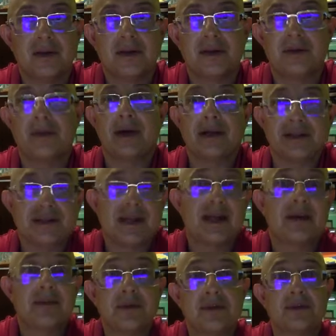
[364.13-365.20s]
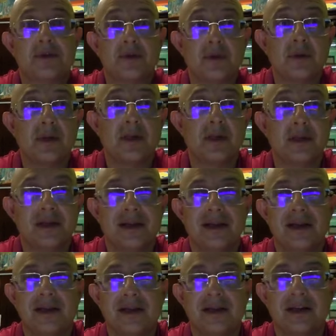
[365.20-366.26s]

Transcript: You got scammed, so you need an